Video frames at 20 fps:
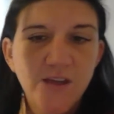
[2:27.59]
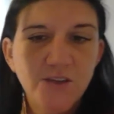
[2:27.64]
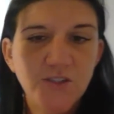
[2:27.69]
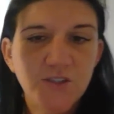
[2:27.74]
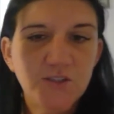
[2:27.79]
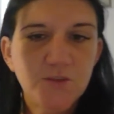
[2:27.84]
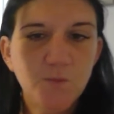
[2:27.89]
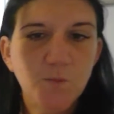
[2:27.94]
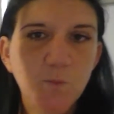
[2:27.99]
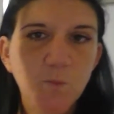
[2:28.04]

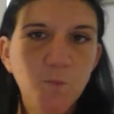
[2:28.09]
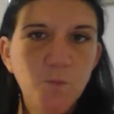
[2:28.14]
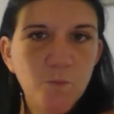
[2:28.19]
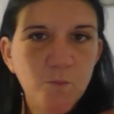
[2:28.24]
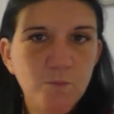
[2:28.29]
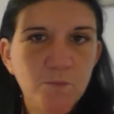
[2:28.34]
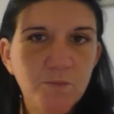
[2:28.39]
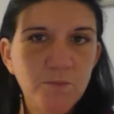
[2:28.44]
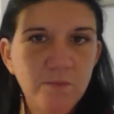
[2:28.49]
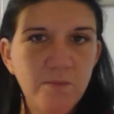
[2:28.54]
Just
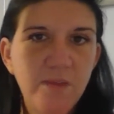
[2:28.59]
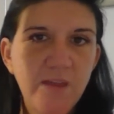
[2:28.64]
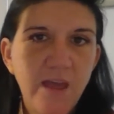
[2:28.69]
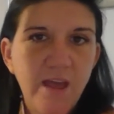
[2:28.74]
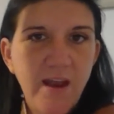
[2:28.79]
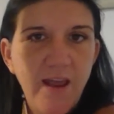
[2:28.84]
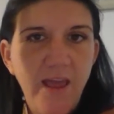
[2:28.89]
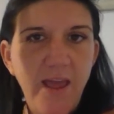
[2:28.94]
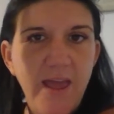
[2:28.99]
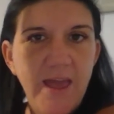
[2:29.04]

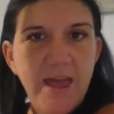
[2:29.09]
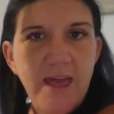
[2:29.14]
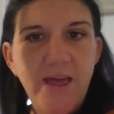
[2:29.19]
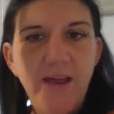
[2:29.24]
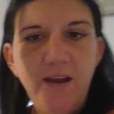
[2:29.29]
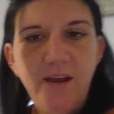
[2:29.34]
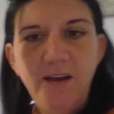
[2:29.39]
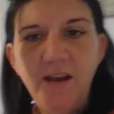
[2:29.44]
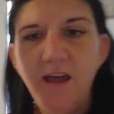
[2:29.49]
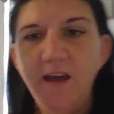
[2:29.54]
that I
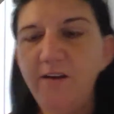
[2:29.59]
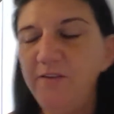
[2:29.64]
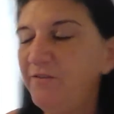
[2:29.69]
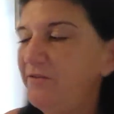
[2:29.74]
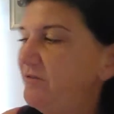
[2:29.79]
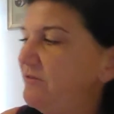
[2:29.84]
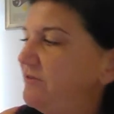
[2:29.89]
had enough.